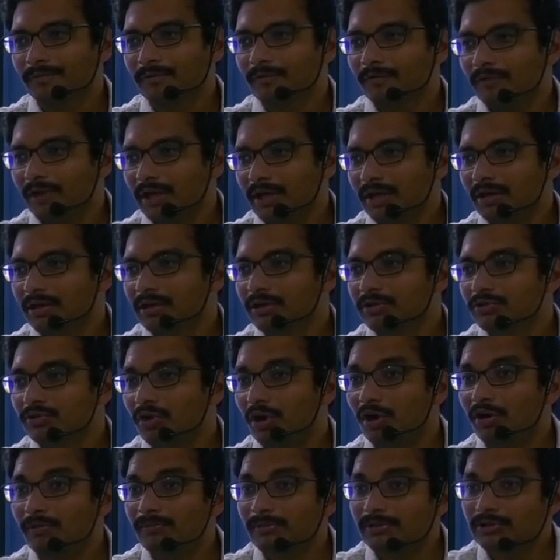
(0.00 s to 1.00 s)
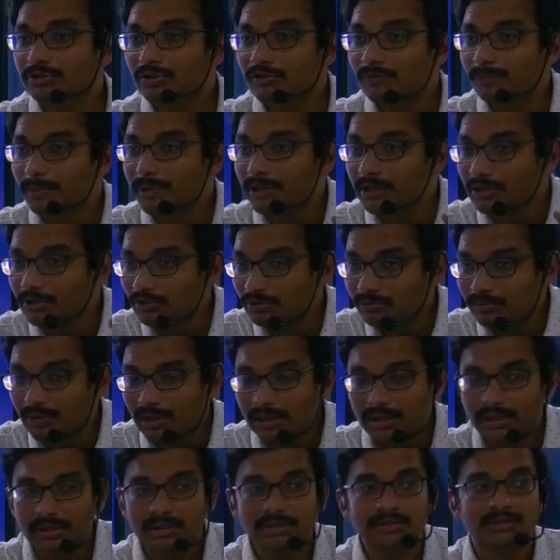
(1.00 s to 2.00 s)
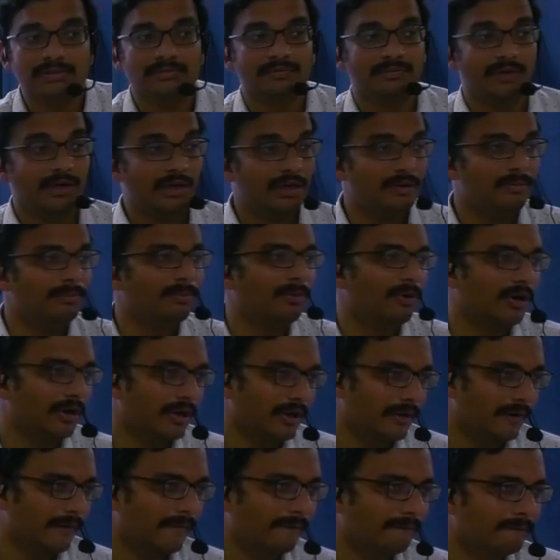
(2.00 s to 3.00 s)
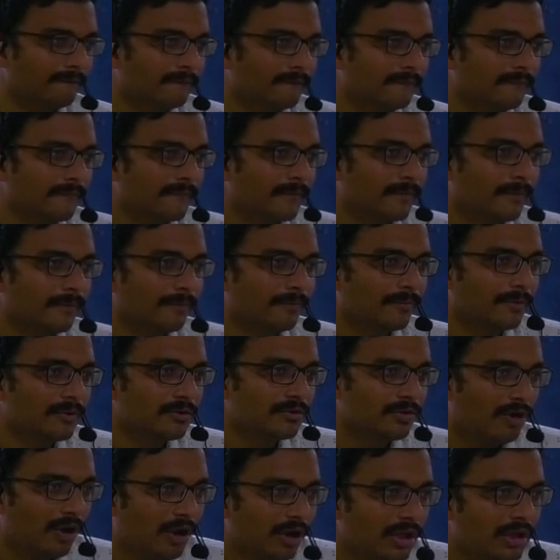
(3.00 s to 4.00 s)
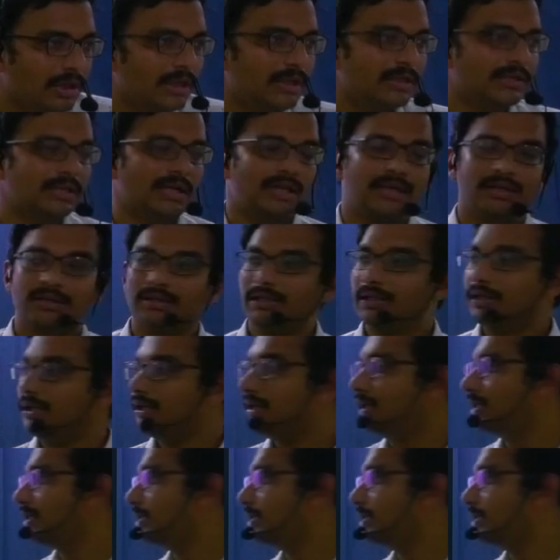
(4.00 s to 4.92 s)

Fine. So how much of predictive maintenance? Very important. So all these are the